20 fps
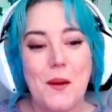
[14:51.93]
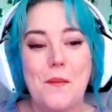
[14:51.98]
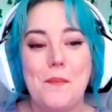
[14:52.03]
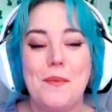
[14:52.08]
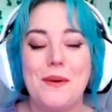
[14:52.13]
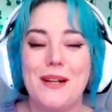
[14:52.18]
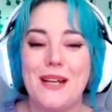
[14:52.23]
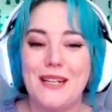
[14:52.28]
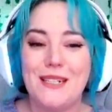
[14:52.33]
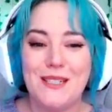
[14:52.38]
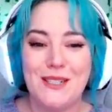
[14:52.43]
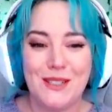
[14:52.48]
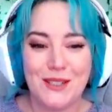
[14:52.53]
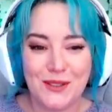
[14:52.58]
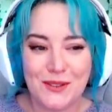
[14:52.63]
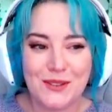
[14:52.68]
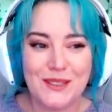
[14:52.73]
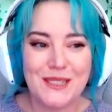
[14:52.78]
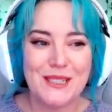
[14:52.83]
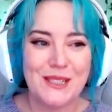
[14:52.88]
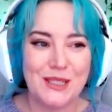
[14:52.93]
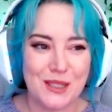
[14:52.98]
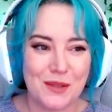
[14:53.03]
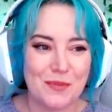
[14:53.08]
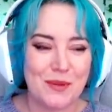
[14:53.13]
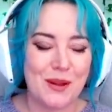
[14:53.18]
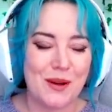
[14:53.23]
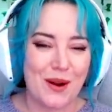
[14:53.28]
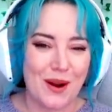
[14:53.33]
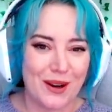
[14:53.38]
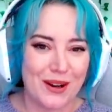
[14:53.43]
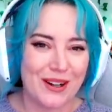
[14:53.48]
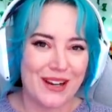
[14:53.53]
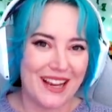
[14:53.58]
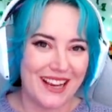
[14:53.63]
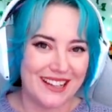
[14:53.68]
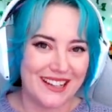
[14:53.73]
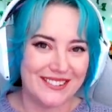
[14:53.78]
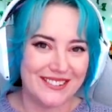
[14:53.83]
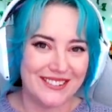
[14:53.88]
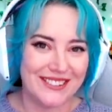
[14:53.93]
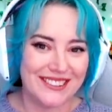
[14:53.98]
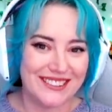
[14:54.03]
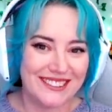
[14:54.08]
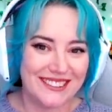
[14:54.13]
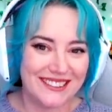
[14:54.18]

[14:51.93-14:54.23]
but I do need you to blow out your candles.